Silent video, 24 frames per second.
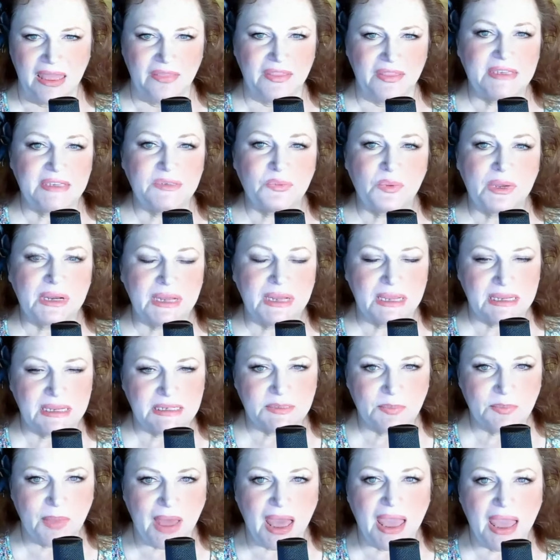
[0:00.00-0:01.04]
This one is
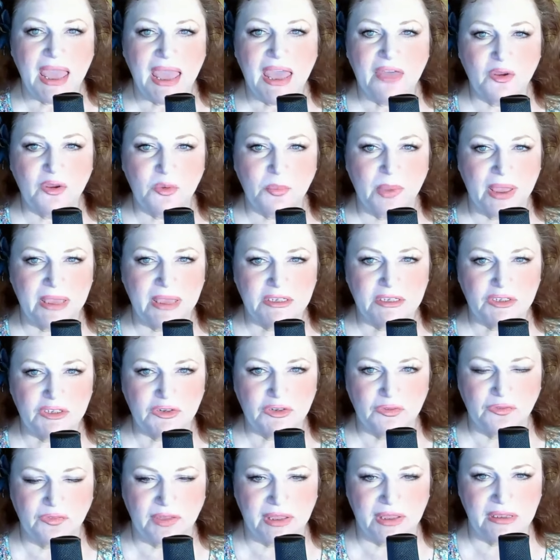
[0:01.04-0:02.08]
by Heather
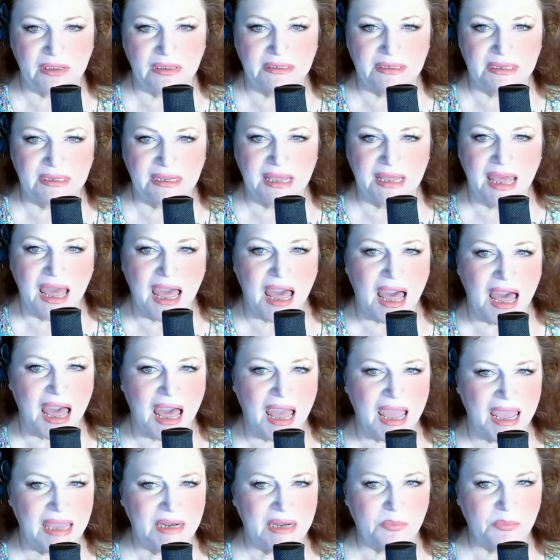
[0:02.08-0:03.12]
Pesterfield. I
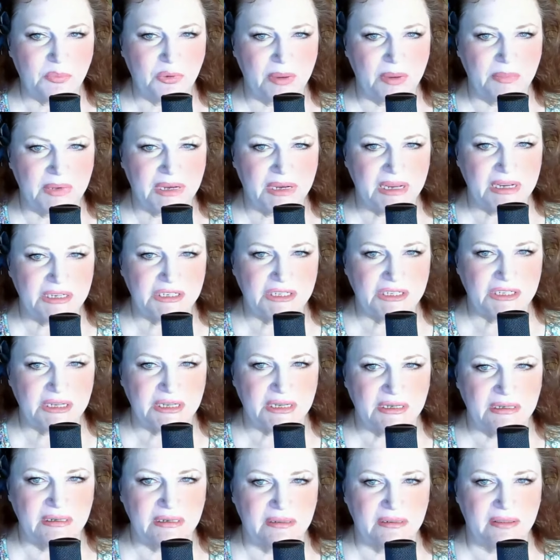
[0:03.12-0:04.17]
had a
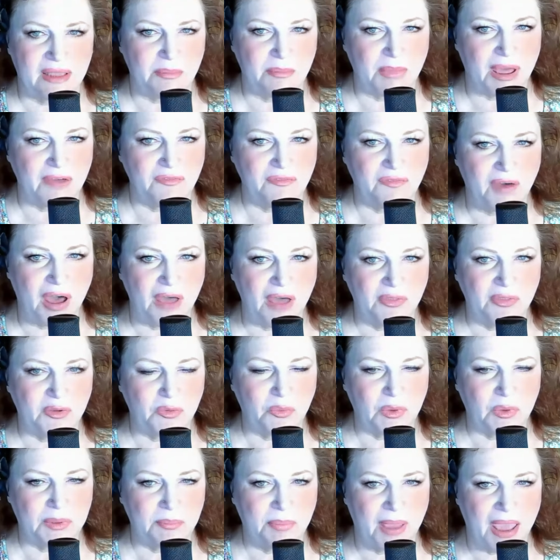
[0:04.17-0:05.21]
premonition that my father
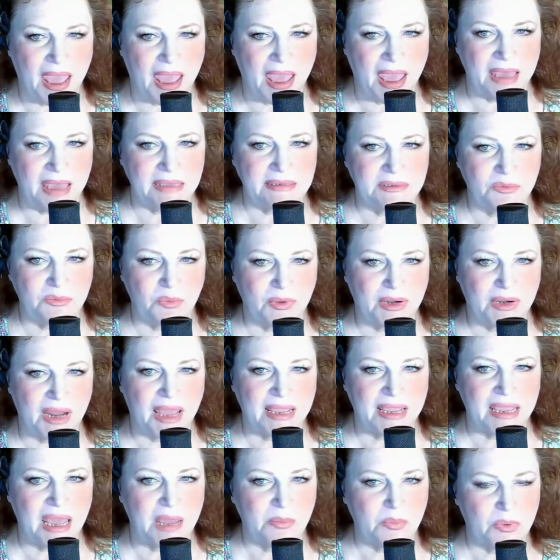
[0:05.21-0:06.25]
would pass when I
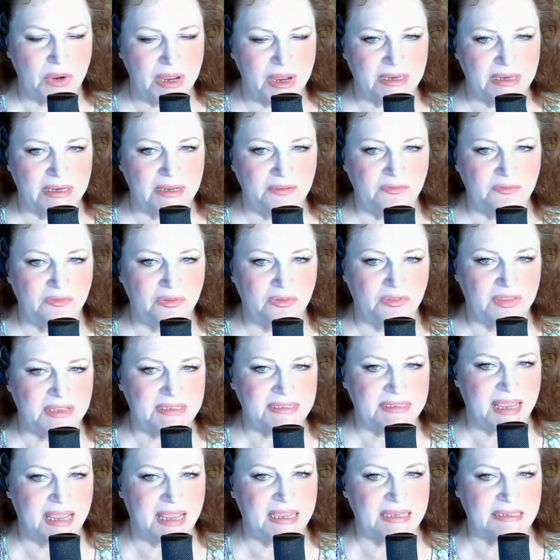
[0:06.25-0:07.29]
got pregnant for the
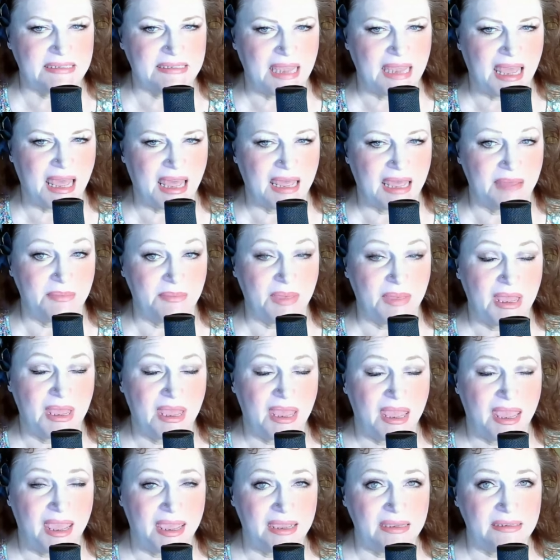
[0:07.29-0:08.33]
second time,
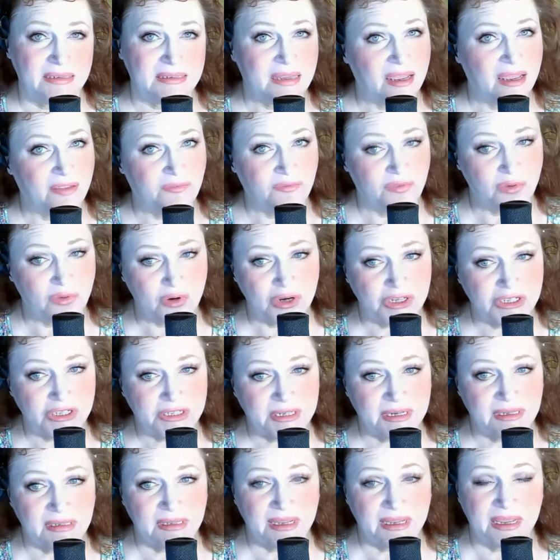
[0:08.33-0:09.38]
and
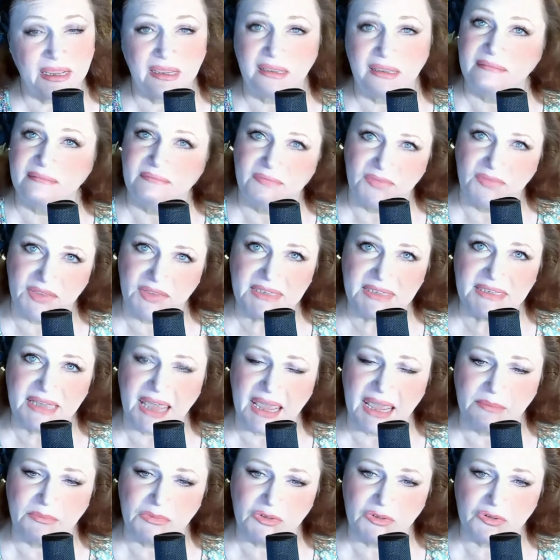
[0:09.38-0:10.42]
unfortunately, this
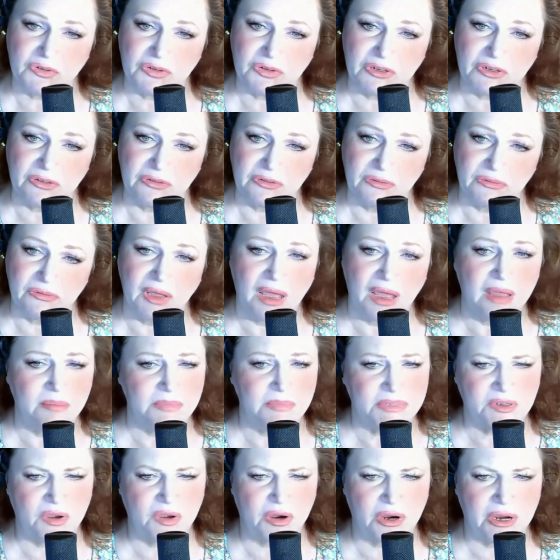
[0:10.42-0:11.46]
came true. I'm
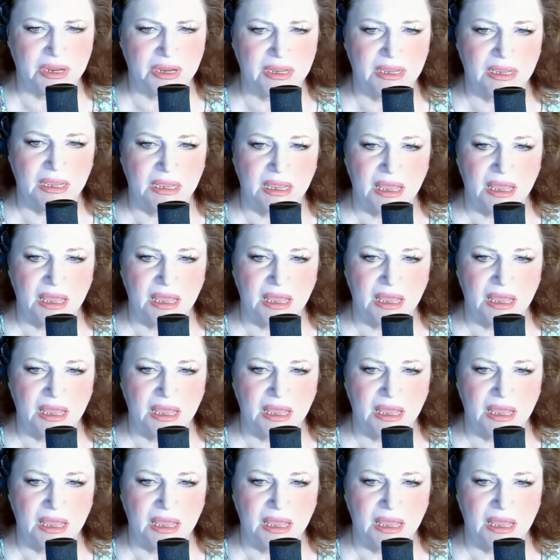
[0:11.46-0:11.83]
sorry.